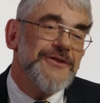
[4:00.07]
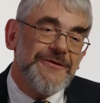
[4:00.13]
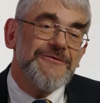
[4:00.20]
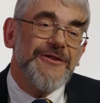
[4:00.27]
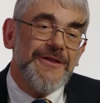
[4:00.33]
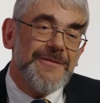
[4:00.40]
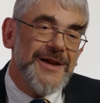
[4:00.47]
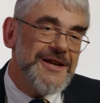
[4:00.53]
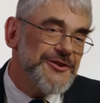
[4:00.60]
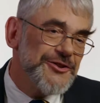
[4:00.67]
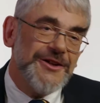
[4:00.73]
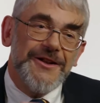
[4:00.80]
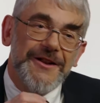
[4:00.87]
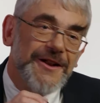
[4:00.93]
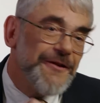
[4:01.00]

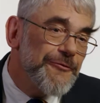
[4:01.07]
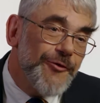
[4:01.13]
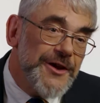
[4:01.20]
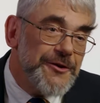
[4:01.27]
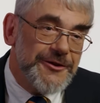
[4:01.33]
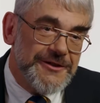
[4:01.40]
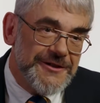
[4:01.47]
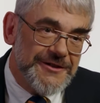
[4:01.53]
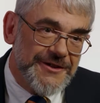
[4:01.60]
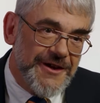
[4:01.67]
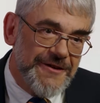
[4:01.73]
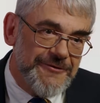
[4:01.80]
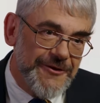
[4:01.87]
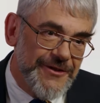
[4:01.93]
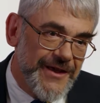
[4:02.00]
inflammation, and if we could
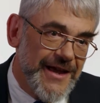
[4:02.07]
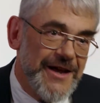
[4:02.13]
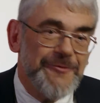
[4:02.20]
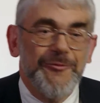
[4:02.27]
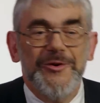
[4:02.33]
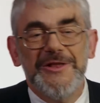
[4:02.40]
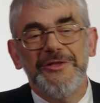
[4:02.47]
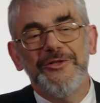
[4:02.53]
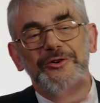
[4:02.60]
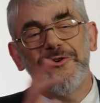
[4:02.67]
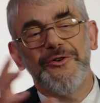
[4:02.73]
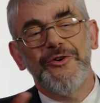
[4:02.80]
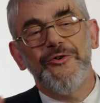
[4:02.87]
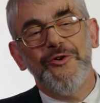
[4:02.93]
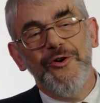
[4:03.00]
discover that, we'd
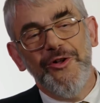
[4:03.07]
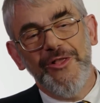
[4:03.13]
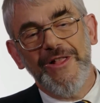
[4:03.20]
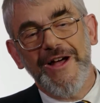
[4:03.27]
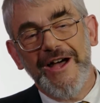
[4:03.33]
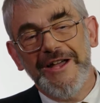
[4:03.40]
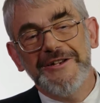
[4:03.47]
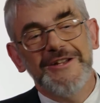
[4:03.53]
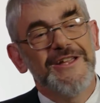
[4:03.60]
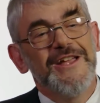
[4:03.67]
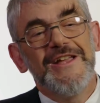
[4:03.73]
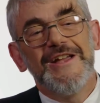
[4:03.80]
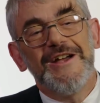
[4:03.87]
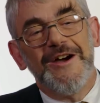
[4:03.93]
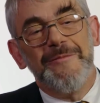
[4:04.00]
learn a whole lot
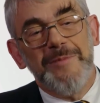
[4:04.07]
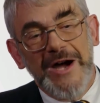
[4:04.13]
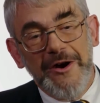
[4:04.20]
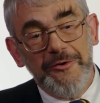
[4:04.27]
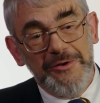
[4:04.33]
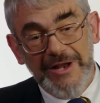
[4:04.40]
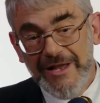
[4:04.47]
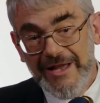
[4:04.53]
about